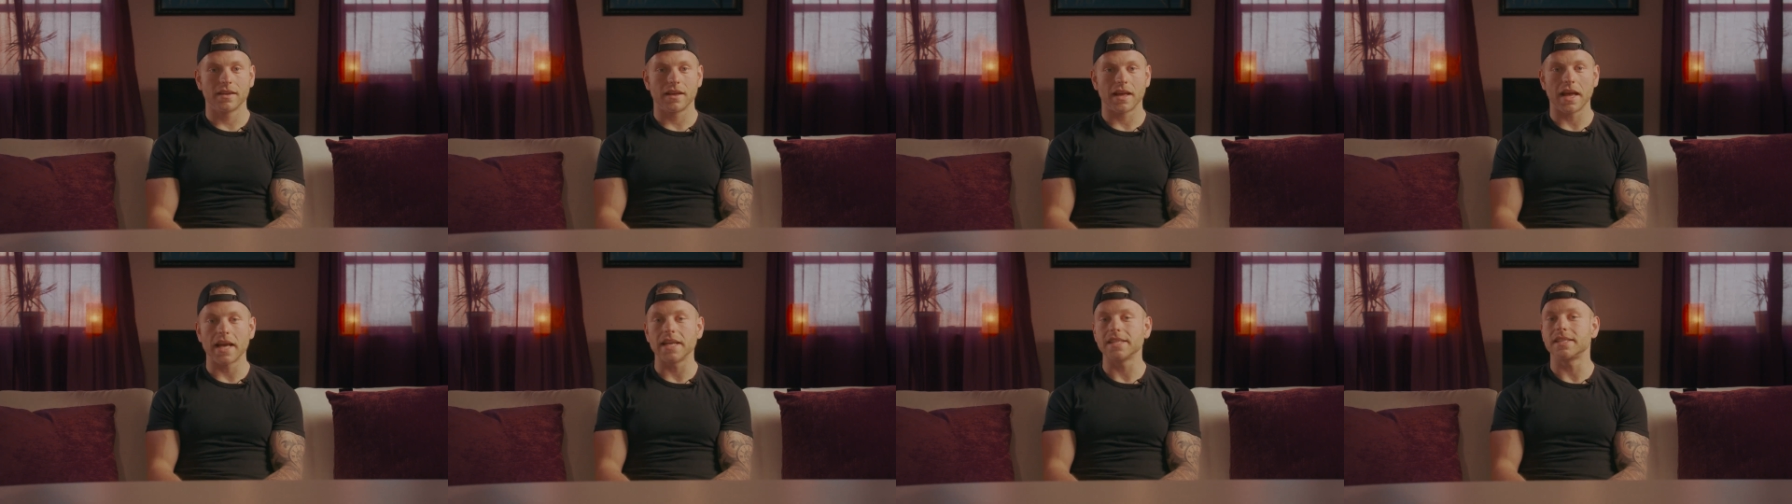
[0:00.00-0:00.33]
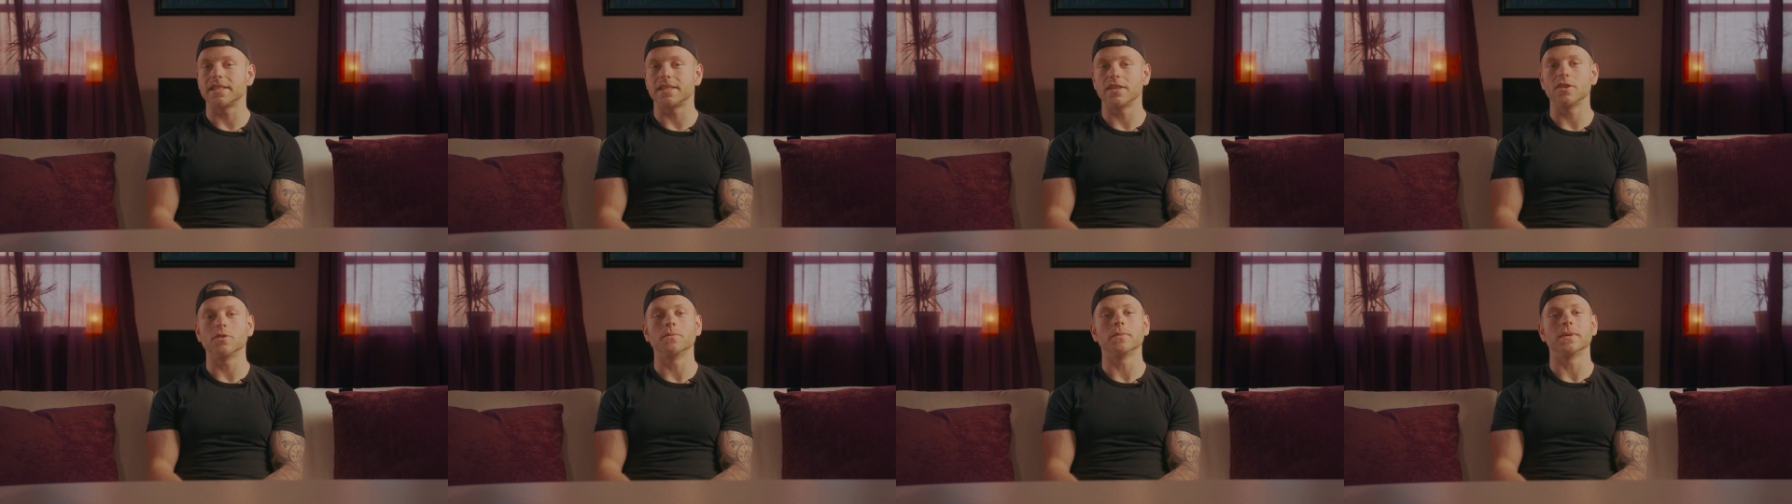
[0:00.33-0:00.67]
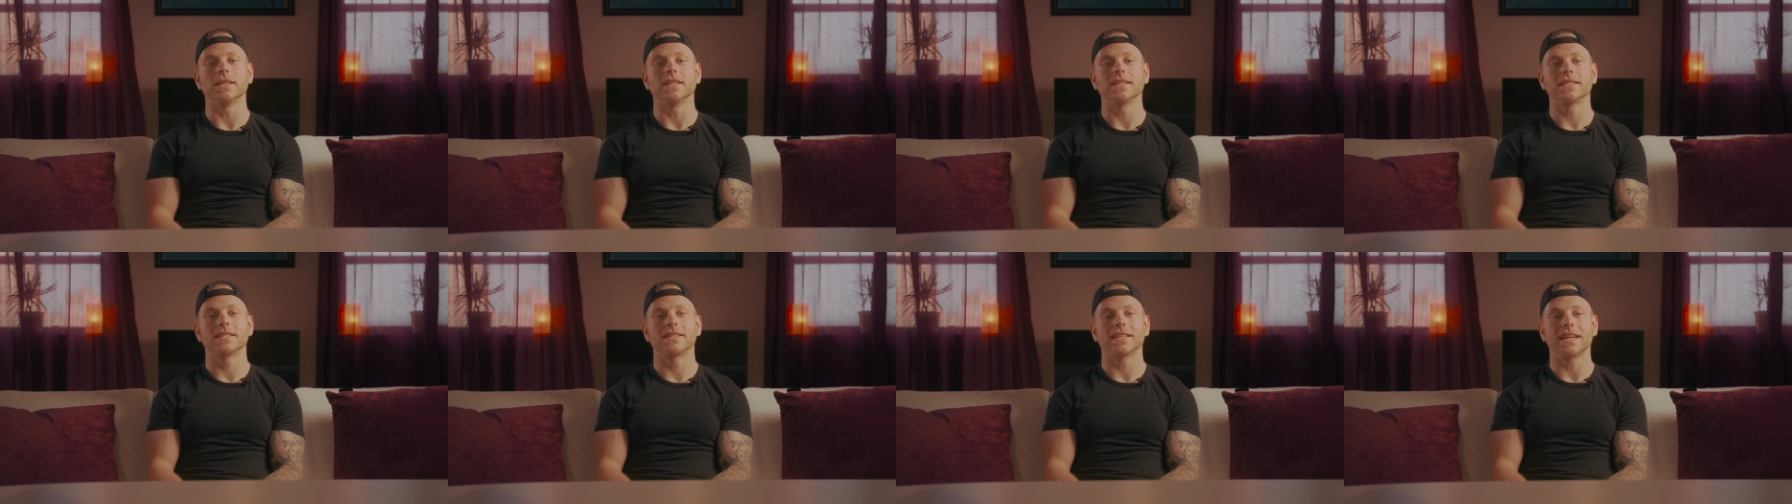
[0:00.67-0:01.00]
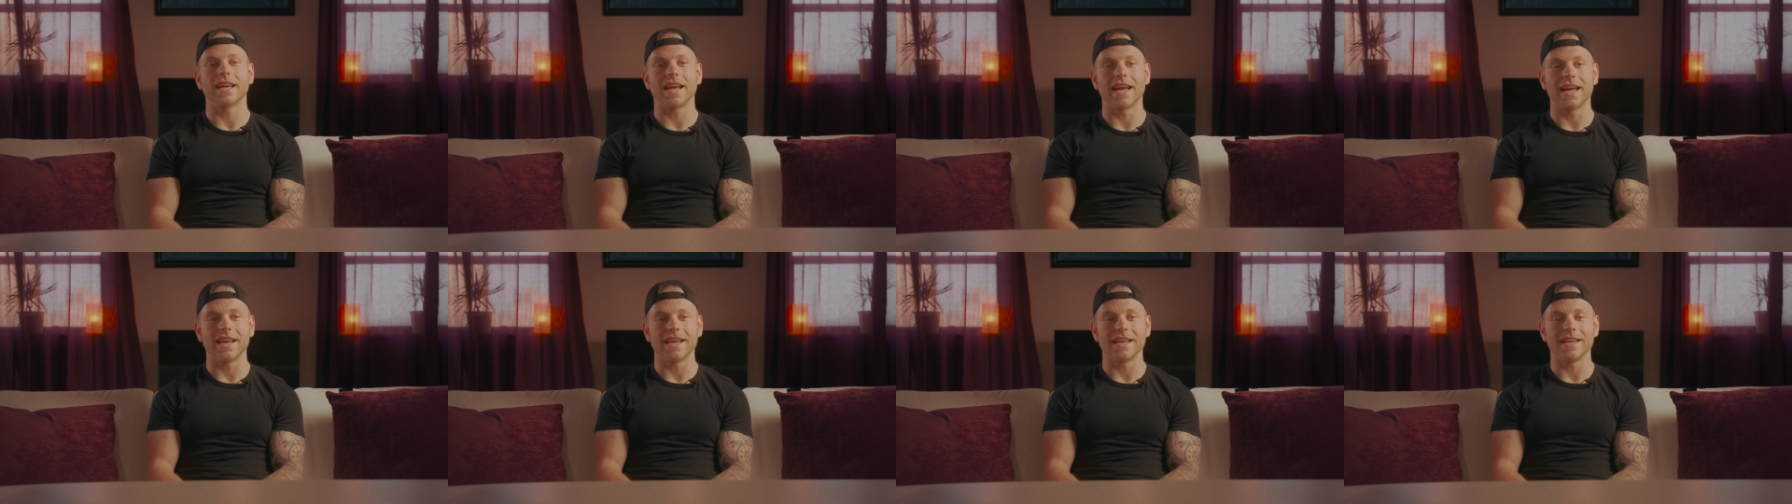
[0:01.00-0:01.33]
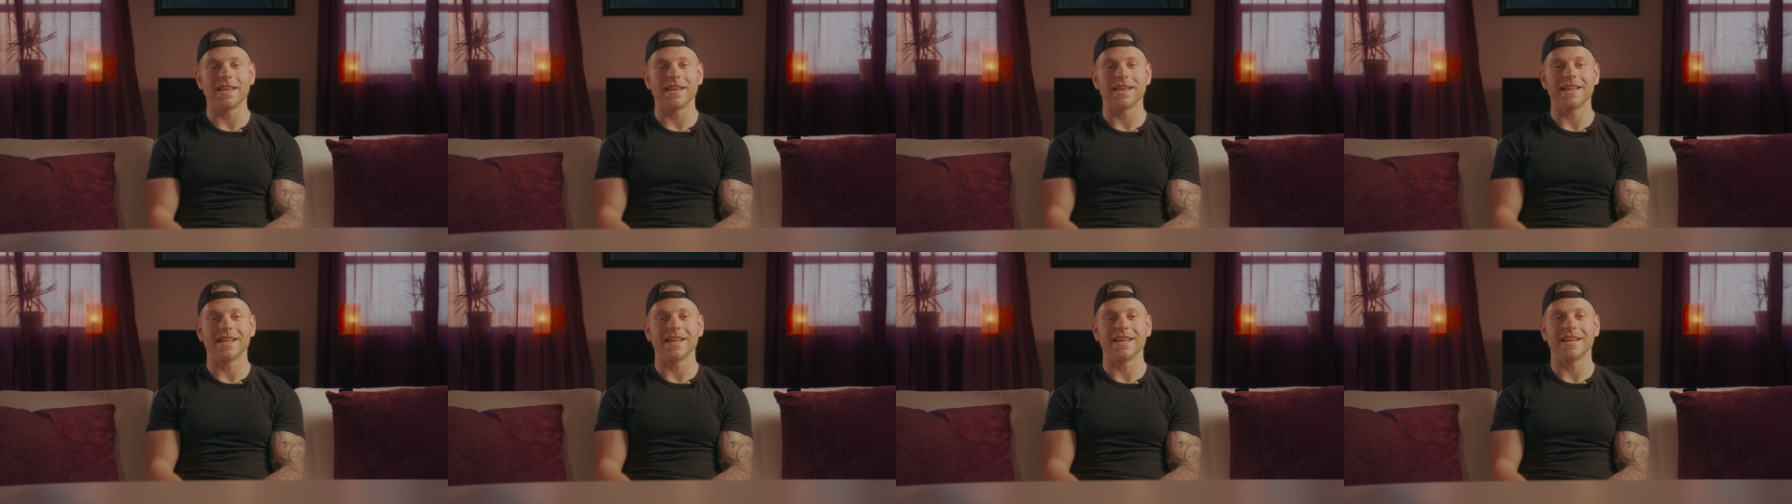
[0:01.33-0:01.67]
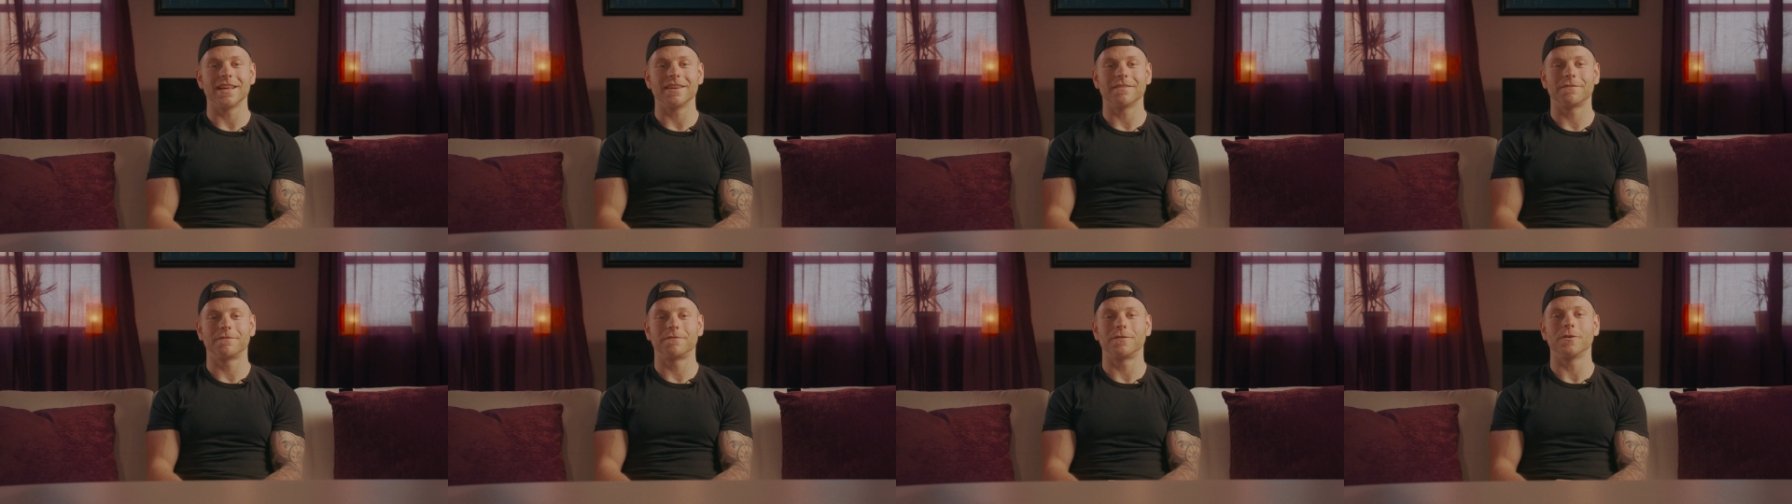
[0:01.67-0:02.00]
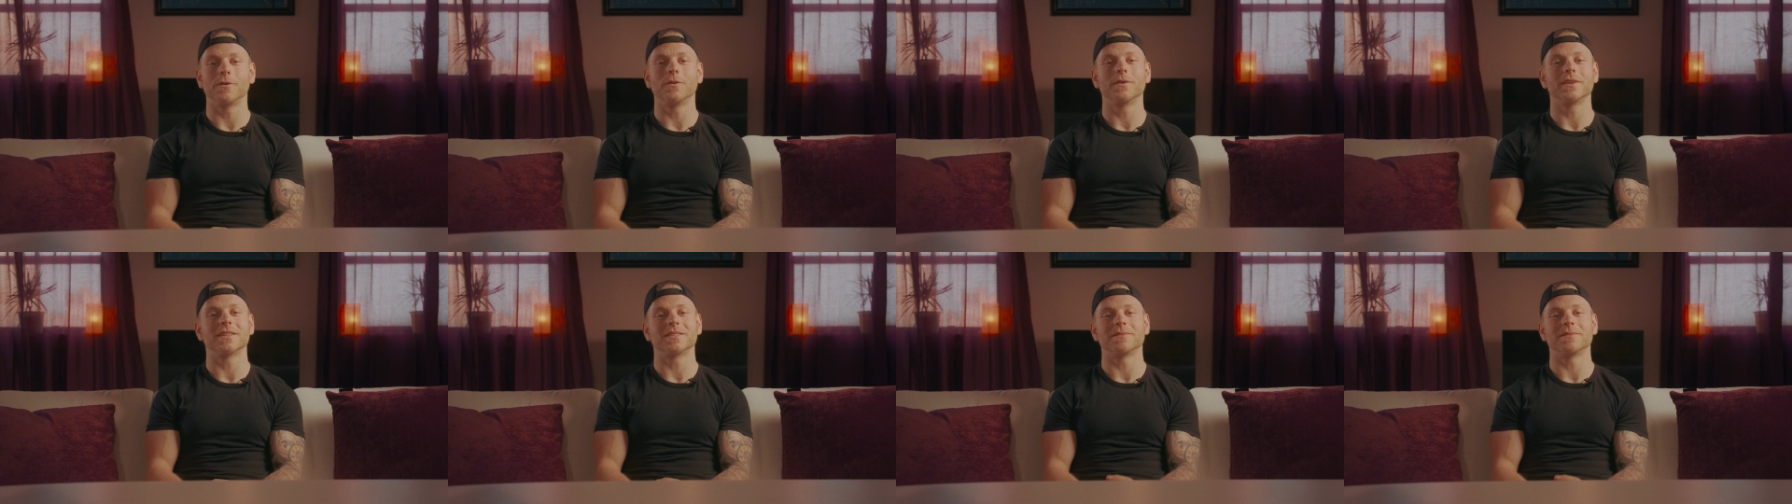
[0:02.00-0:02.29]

as humans, and food